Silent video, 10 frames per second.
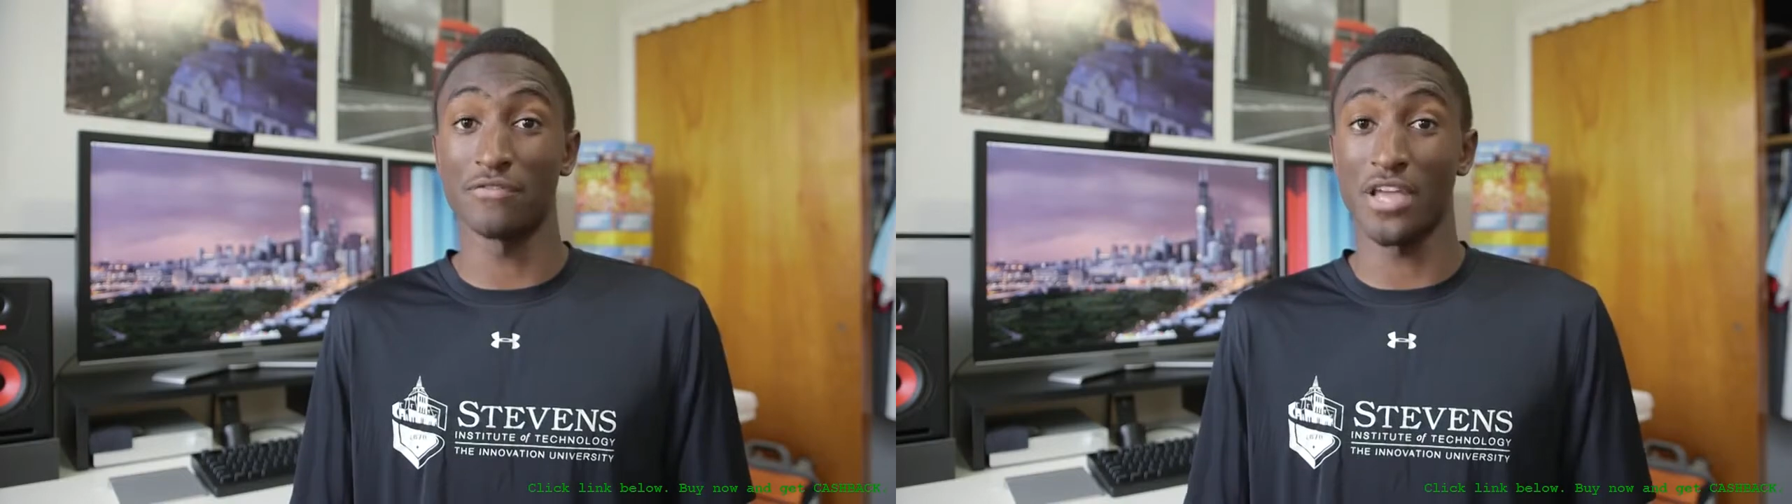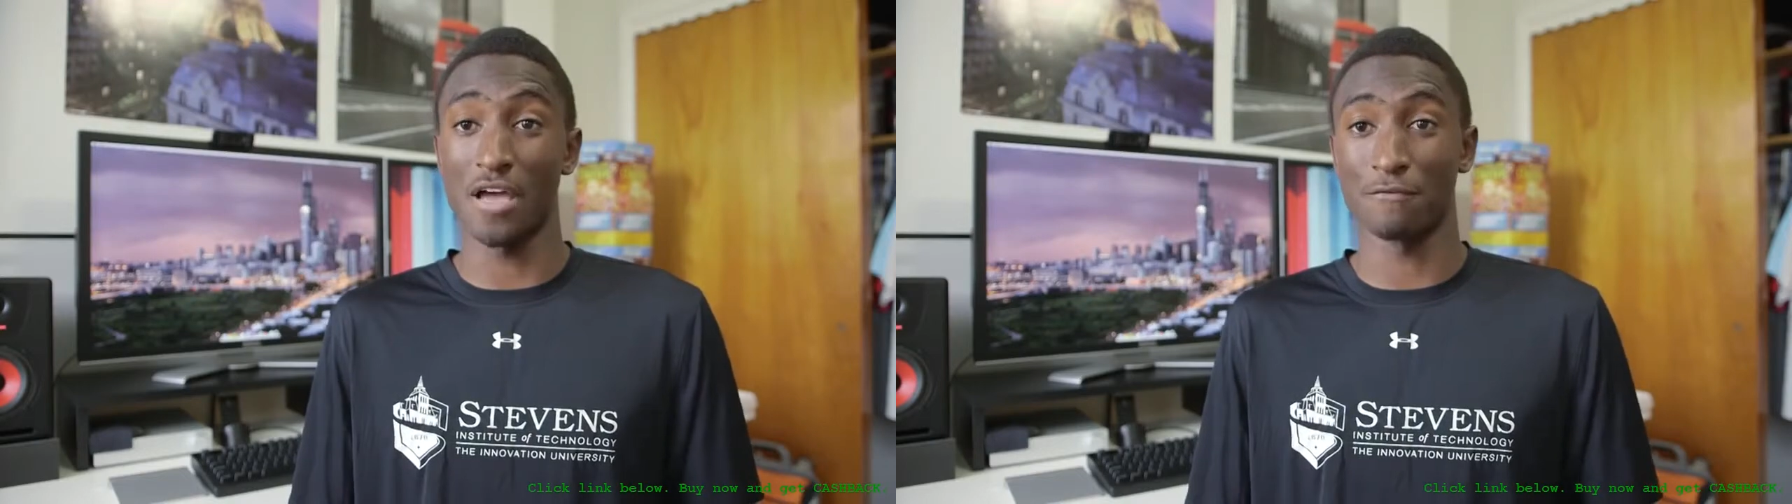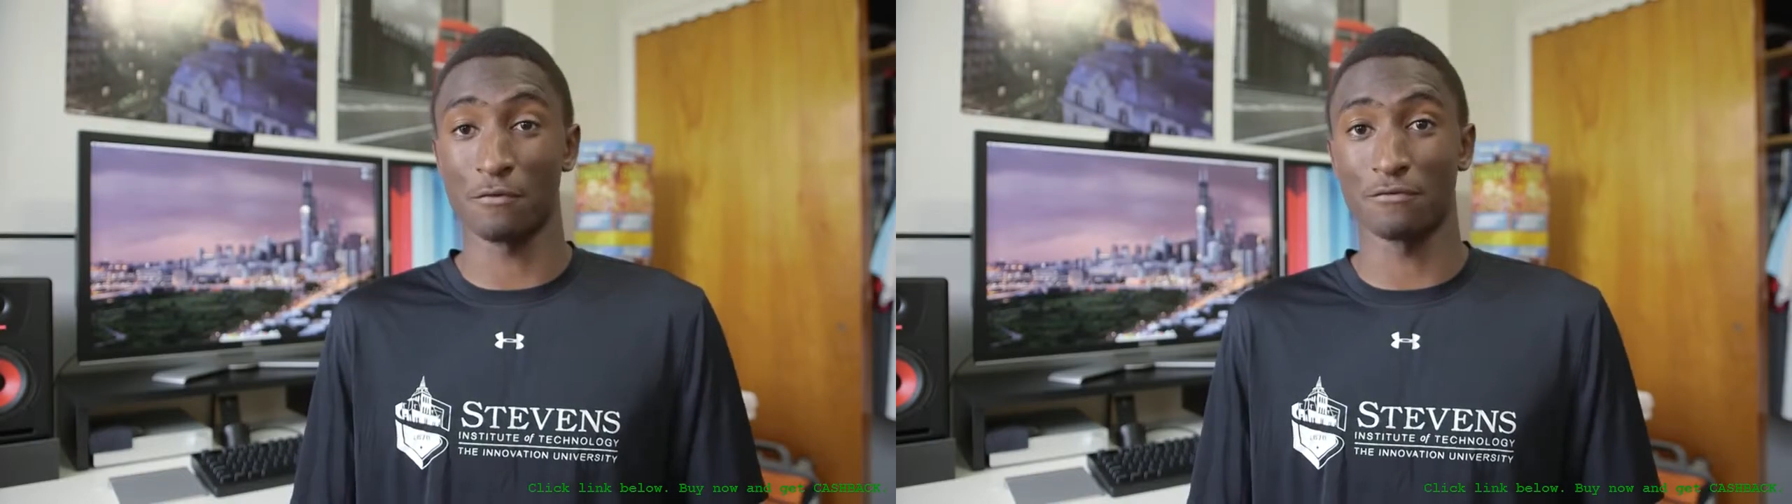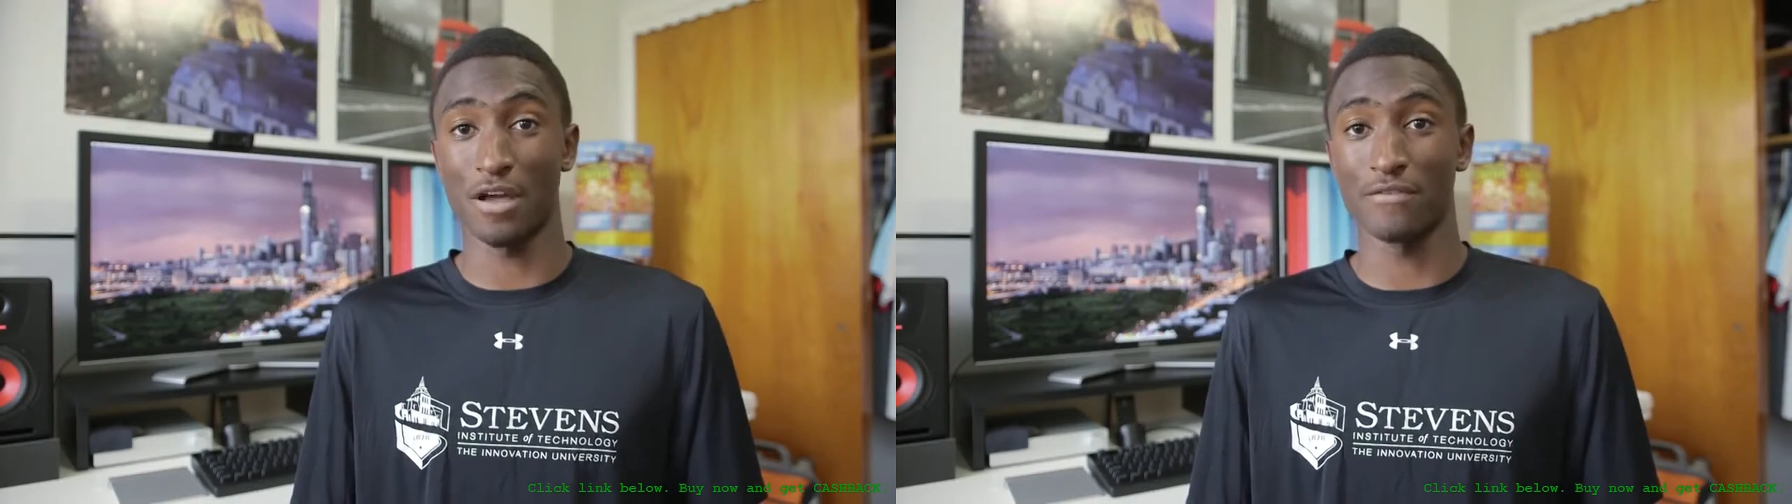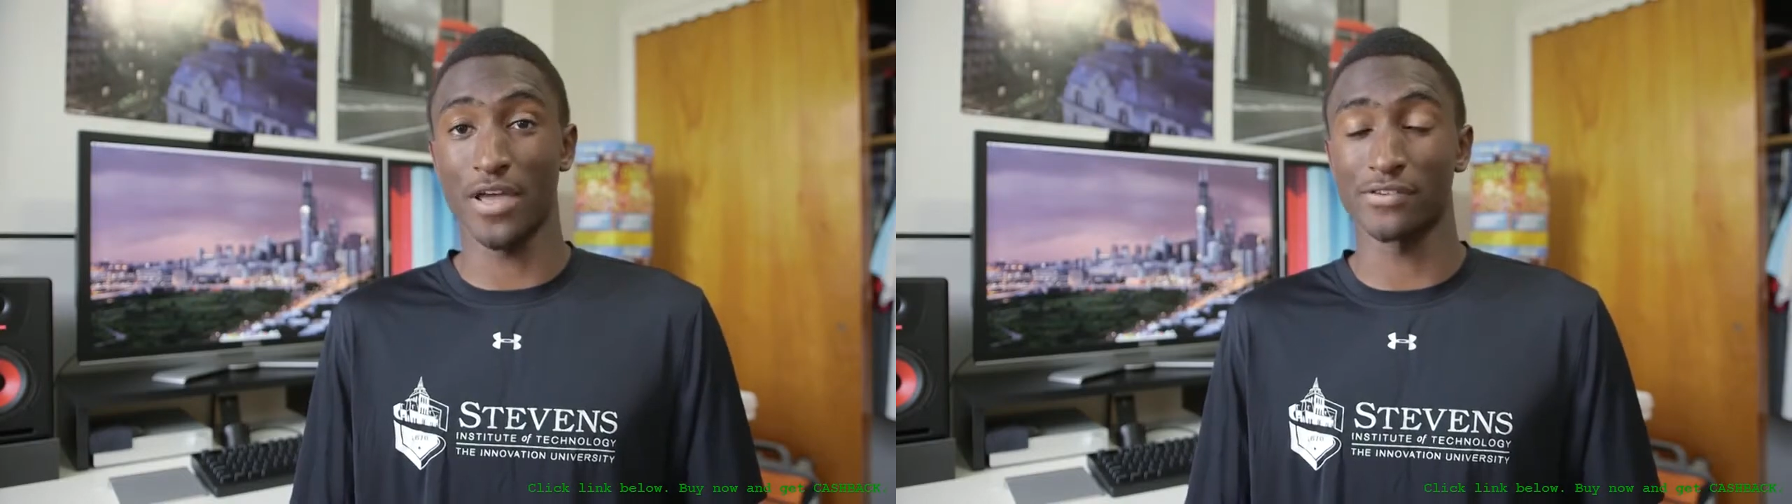of the iPhone
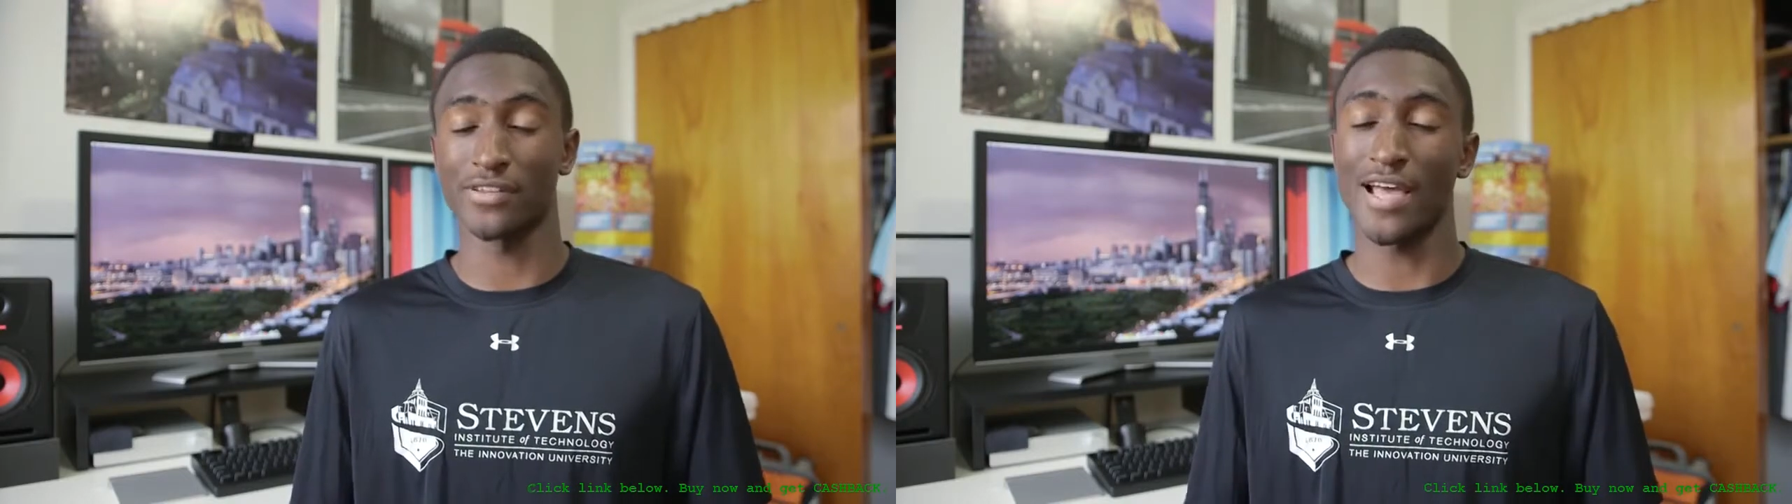5S.